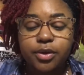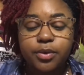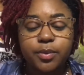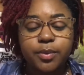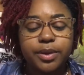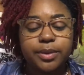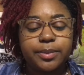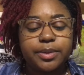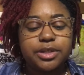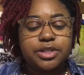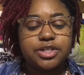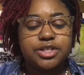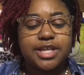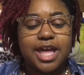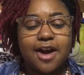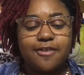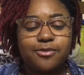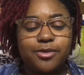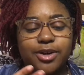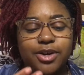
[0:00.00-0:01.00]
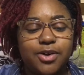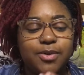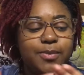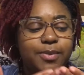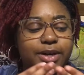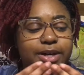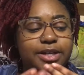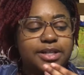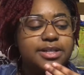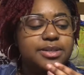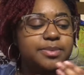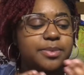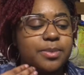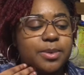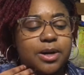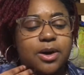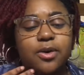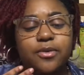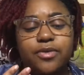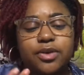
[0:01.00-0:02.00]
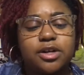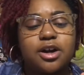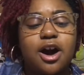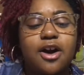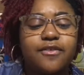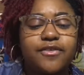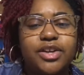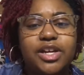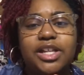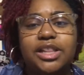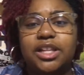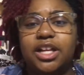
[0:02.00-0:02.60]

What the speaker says: we would just have one-on-ones. We would go for coffee,